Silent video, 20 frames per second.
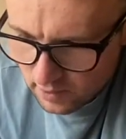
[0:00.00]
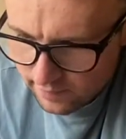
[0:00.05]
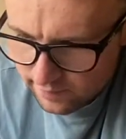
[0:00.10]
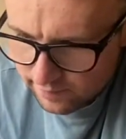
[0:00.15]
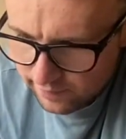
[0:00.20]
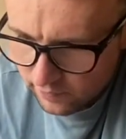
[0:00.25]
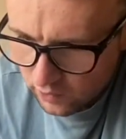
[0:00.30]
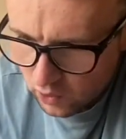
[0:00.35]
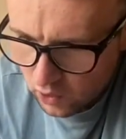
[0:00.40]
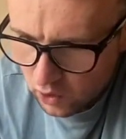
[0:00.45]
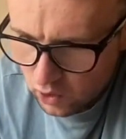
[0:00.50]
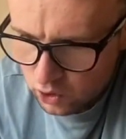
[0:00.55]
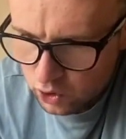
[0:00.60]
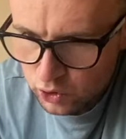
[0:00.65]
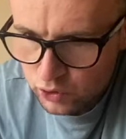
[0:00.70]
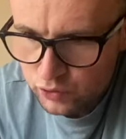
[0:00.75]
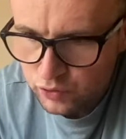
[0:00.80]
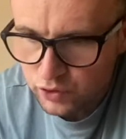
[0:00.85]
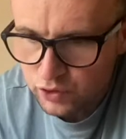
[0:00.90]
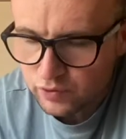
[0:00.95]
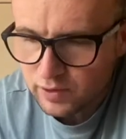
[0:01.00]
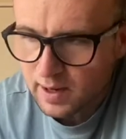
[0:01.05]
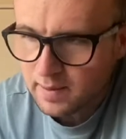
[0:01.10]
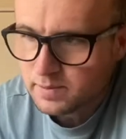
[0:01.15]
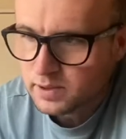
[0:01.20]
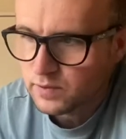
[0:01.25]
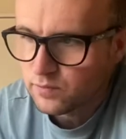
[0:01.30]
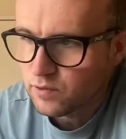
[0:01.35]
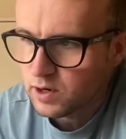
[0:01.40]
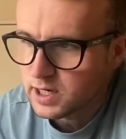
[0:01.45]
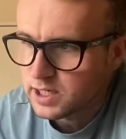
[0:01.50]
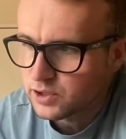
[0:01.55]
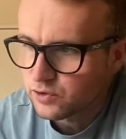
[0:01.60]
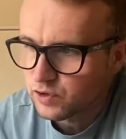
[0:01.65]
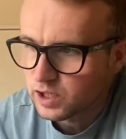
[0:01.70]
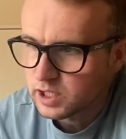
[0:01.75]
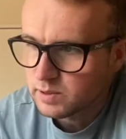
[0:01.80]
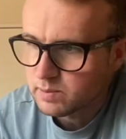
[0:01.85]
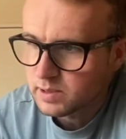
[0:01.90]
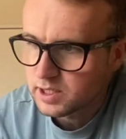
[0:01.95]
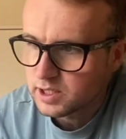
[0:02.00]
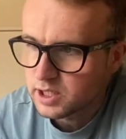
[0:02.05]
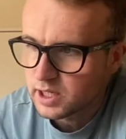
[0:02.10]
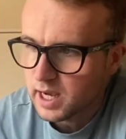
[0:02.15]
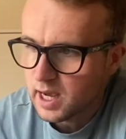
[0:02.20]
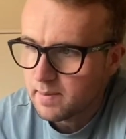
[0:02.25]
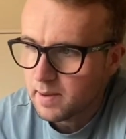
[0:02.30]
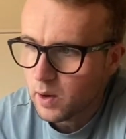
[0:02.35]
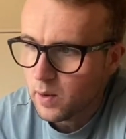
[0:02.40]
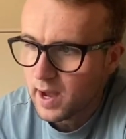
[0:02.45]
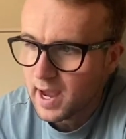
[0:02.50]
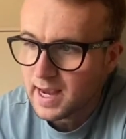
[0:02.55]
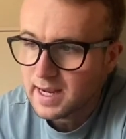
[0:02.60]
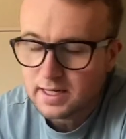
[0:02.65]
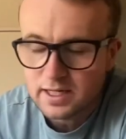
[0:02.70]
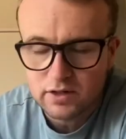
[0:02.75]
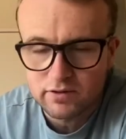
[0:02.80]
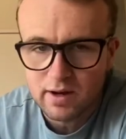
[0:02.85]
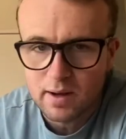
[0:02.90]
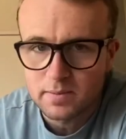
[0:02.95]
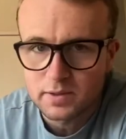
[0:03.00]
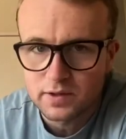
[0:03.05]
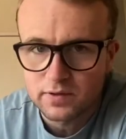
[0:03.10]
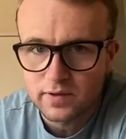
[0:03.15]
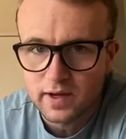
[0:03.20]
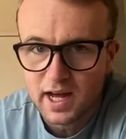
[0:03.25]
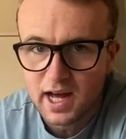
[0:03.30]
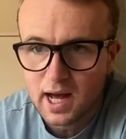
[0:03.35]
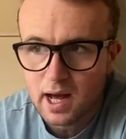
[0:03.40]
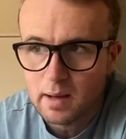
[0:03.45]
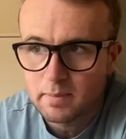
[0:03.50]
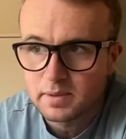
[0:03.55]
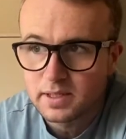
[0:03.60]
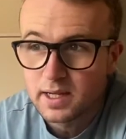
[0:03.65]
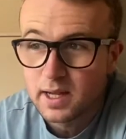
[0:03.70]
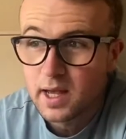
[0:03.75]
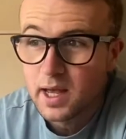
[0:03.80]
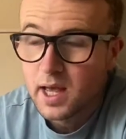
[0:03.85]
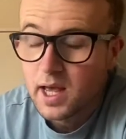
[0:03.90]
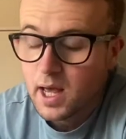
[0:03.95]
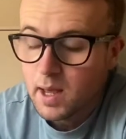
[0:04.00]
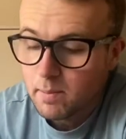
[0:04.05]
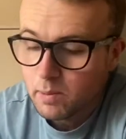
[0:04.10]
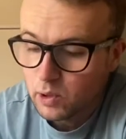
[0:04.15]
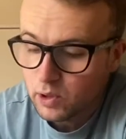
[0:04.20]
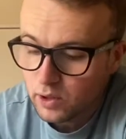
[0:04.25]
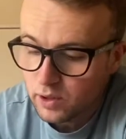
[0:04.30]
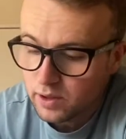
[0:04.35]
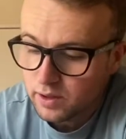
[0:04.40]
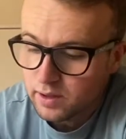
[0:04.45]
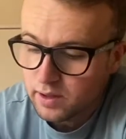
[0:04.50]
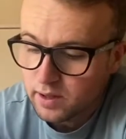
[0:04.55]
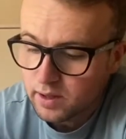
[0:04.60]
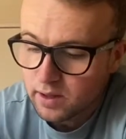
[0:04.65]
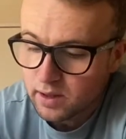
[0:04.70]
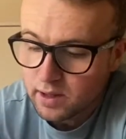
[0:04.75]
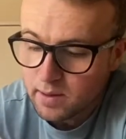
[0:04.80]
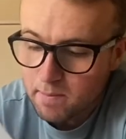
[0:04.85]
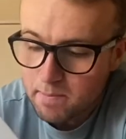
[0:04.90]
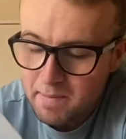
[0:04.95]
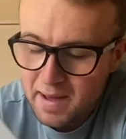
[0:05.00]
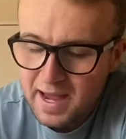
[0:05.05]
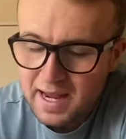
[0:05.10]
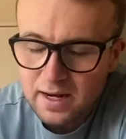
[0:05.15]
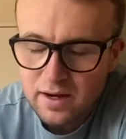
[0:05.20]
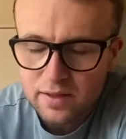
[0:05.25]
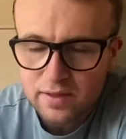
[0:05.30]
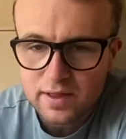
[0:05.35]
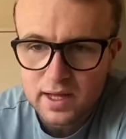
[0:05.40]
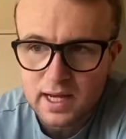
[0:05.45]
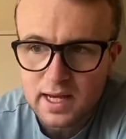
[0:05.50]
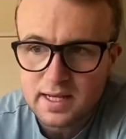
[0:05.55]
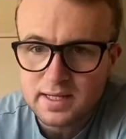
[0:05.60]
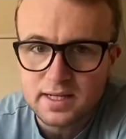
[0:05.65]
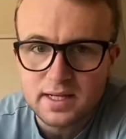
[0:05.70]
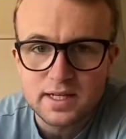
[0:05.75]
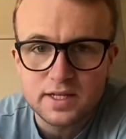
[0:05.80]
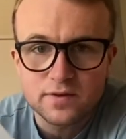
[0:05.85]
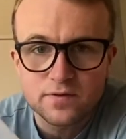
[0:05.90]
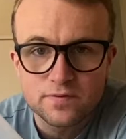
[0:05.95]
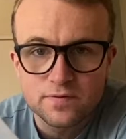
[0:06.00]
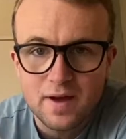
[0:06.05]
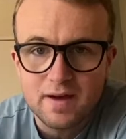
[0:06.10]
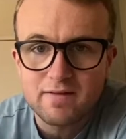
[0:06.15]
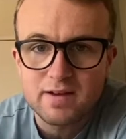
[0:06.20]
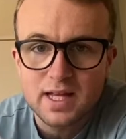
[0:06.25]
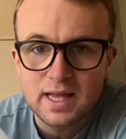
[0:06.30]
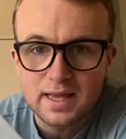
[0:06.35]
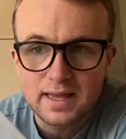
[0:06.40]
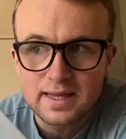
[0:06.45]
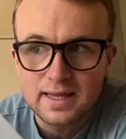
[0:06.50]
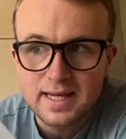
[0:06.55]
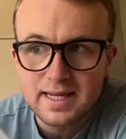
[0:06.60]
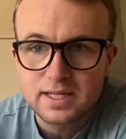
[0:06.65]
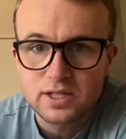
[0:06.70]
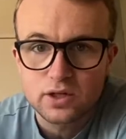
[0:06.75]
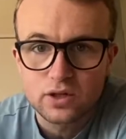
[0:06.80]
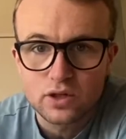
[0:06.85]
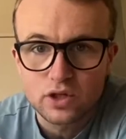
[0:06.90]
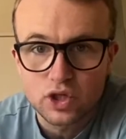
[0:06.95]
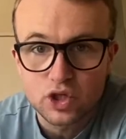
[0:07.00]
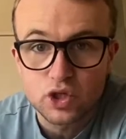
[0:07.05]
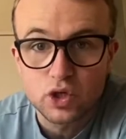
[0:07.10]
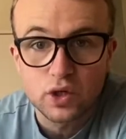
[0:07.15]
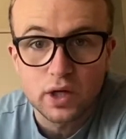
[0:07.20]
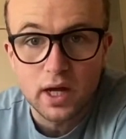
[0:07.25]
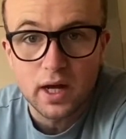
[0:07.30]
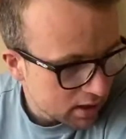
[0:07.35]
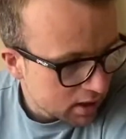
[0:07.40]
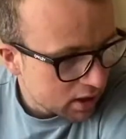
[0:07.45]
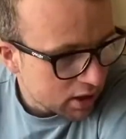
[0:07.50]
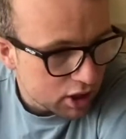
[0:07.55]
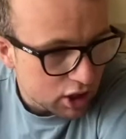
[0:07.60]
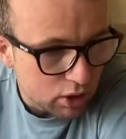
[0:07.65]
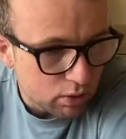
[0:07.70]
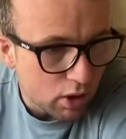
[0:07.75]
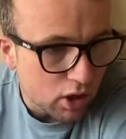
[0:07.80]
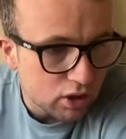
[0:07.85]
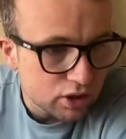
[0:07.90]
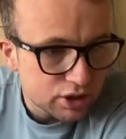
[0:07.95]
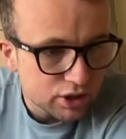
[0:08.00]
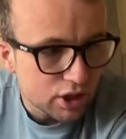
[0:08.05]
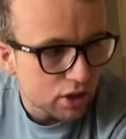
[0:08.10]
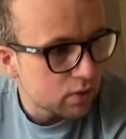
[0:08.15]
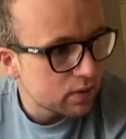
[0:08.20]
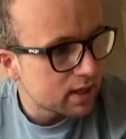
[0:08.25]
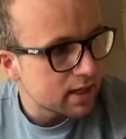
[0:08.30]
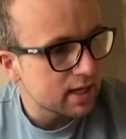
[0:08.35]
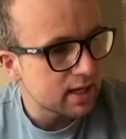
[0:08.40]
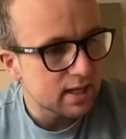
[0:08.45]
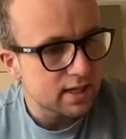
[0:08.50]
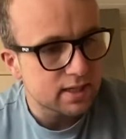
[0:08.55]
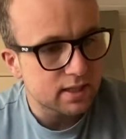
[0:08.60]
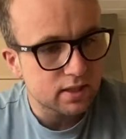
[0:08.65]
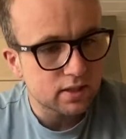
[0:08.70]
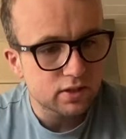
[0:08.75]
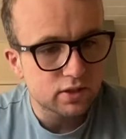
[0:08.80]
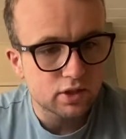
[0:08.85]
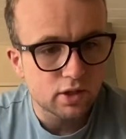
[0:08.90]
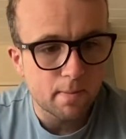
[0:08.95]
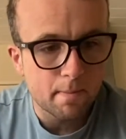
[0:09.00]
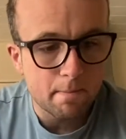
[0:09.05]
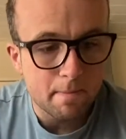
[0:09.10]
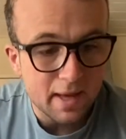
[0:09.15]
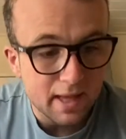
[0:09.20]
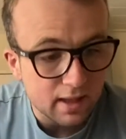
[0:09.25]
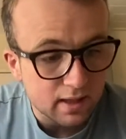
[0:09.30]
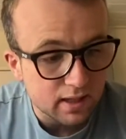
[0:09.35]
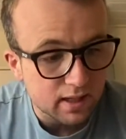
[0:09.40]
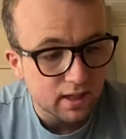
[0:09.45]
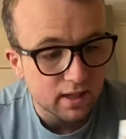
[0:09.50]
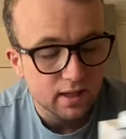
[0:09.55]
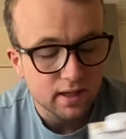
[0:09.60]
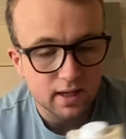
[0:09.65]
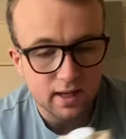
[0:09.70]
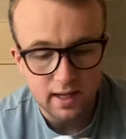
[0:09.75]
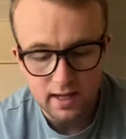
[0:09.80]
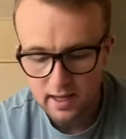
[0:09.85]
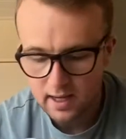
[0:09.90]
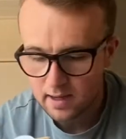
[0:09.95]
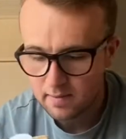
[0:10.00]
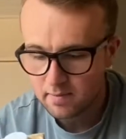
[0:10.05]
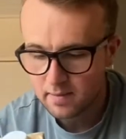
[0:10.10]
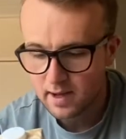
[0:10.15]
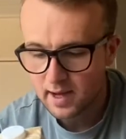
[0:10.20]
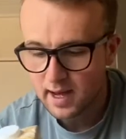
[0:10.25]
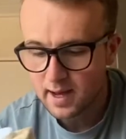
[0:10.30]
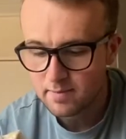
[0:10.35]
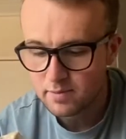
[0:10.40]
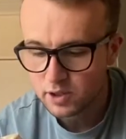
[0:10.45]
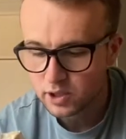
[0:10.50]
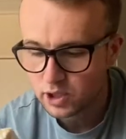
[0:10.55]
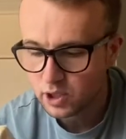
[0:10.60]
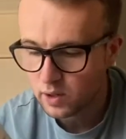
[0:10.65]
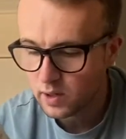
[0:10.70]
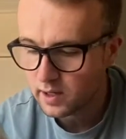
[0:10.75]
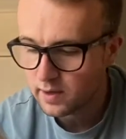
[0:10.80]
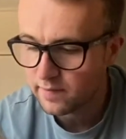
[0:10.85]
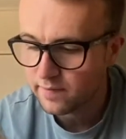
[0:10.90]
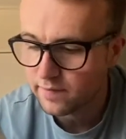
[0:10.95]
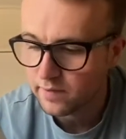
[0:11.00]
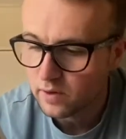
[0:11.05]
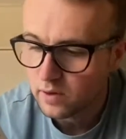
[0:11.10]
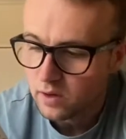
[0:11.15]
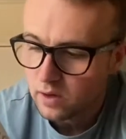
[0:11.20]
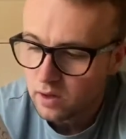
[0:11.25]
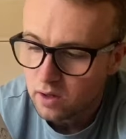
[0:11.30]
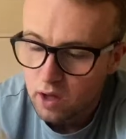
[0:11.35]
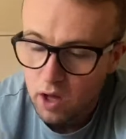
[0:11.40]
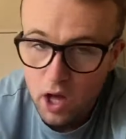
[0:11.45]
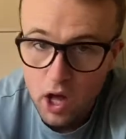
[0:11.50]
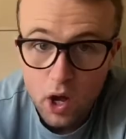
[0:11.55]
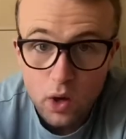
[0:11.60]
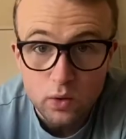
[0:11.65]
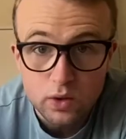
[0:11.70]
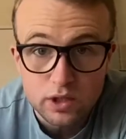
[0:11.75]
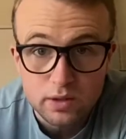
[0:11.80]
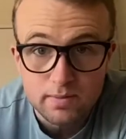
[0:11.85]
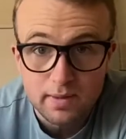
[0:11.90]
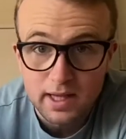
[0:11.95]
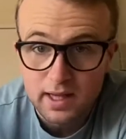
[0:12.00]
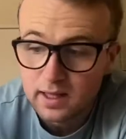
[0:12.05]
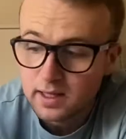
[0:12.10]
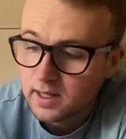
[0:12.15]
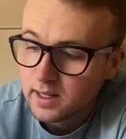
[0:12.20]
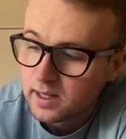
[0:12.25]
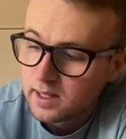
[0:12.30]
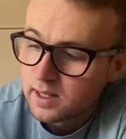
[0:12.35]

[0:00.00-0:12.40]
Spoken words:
for 100 grams of Rice Krispies you get about 80 grams of carbs, but the main thing is it's very little sugar. You also need some milk. I'm just going for oat milk,